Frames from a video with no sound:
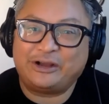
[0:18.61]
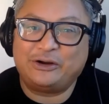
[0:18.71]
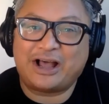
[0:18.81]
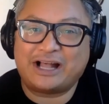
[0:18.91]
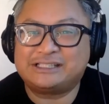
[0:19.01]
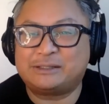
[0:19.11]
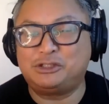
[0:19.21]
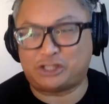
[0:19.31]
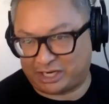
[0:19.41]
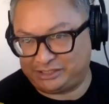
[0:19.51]
You're not some
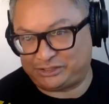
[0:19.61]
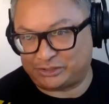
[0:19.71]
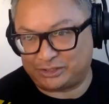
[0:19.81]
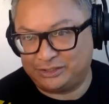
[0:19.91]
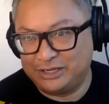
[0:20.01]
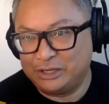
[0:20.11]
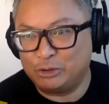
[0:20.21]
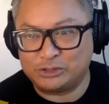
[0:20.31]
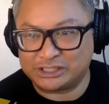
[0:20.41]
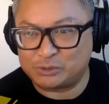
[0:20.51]
shyster
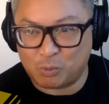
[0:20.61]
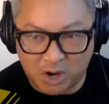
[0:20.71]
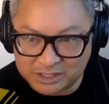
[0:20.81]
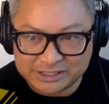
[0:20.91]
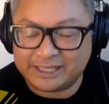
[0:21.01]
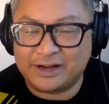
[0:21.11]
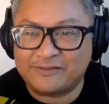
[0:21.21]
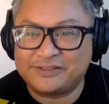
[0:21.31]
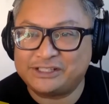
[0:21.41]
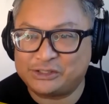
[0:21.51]
who just walked in
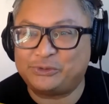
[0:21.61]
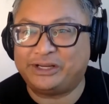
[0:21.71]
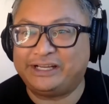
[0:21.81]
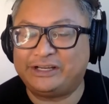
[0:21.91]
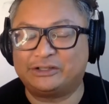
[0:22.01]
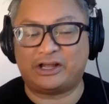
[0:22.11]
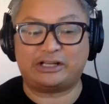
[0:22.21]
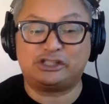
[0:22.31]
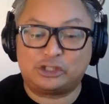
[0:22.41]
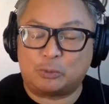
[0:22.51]
off the street. You're
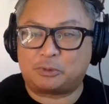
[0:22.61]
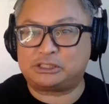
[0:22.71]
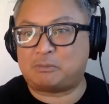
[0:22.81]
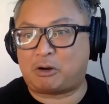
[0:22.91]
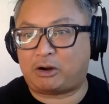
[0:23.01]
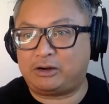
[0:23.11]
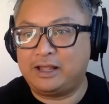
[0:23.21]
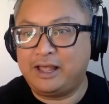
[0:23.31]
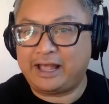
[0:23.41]
like super smart.